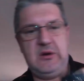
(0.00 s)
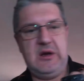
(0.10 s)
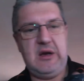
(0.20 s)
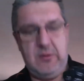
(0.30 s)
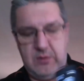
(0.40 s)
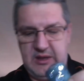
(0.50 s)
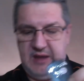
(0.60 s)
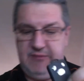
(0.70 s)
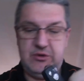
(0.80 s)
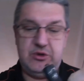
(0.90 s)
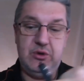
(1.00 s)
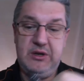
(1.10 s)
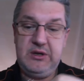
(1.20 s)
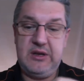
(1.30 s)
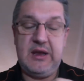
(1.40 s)
I will have to do
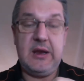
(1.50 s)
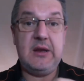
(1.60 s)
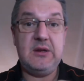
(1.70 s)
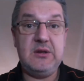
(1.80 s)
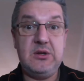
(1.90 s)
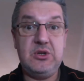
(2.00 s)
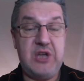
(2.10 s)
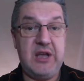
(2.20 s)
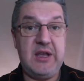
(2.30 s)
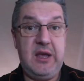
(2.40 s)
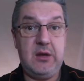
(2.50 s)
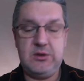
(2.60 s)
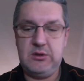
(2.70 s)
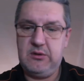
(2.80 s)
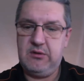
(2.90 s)
it and check it out
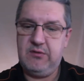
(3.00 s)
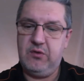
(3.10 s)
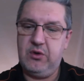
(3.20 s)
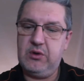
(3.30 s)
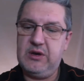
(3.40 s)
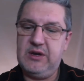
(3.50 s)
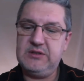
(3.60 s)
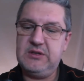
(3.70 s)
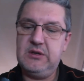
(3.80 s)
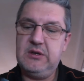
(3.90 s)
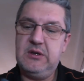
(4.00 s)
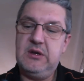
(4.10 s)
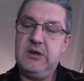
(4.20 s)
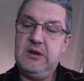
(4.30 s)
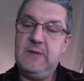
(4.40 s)
for you guys.
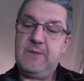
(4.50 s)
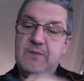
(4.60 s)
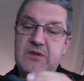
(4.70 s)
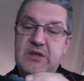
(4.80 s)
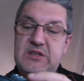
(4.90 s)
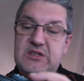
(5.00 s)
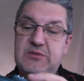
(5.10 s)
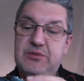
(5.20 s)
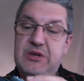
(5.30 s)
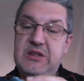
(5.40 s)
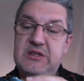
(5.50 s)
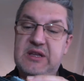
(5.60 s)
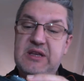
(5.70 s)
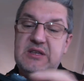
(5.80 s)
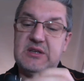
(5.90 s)
This is pretty
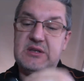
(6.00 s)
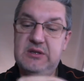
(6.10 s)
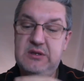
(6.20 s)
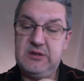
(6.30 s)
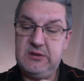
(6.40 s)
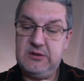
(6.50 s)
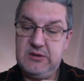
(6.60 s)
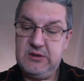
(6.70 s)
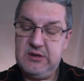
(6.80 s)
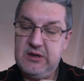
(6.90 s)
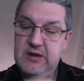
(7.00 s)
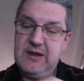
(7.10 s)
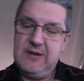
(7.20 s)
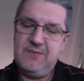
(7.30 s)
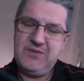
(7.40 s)
decent.
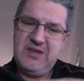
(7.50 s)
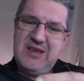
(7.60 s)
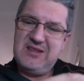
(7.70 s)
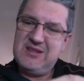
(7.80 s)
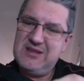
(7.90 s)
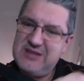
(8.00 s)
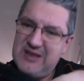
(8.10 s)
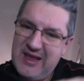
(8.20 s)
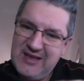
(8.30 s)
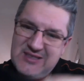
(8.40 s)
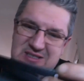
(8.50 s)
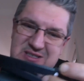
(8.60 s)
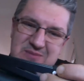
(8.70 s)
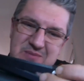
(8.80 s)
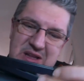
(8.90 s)
Yeah, the legs
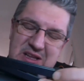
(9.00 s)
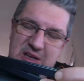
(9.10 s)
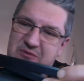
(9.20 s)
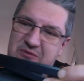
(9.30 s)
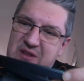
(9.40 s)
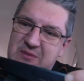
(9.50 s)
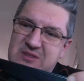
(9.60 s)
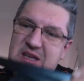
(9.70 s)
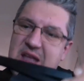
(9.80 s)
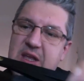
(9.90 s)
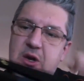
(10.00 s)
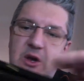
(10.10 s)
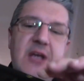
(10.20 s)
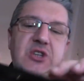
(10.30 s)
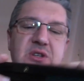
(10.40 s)
are a little bit flimsy, and the
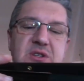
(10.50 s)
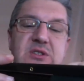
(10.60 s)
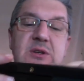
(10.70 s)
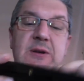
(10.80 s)
connections,